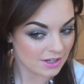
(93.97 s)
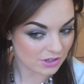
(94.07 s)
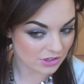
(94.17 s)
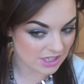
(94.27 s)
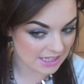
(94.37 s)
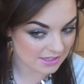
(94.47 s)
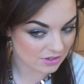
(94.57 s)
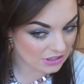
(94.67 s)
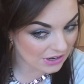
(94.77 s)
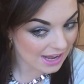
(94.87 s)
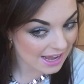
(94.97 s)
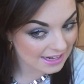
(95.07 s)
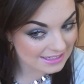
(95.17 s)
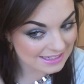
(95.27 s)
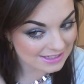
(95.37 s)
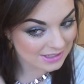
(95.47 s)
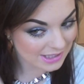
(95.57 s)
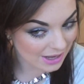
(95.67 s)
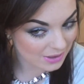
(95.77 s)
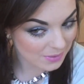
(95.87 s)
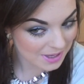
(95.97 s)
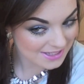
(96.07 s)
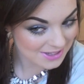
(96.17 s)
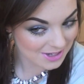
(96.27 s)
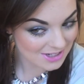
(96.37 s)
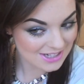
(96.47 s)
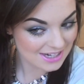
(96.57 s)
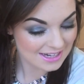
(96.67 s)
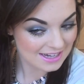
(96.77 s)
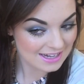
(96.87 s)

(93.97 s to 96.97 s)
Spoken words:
touching this on your hair because it does get quite hot.